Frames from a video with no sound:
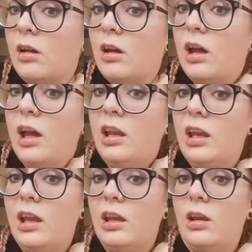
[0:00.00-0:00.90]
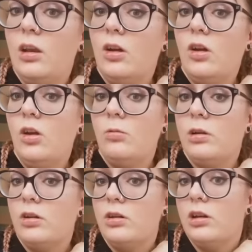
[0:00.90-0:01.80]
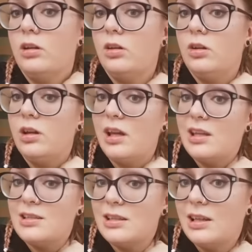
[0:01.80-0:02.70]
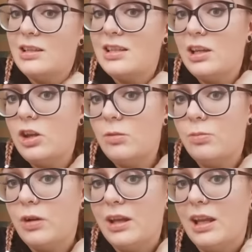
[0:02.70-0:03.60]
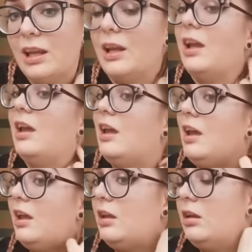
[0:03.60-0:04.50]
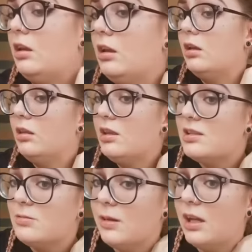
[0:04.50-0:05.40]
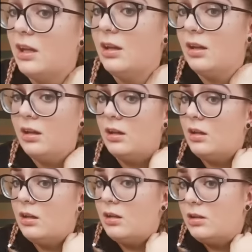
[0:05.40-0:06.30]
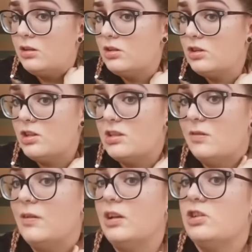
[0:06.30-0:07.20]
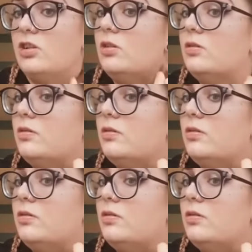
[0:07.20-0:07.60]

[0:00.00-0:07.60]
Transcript: And then all we're going to do is continue braiding in this way just to finish off.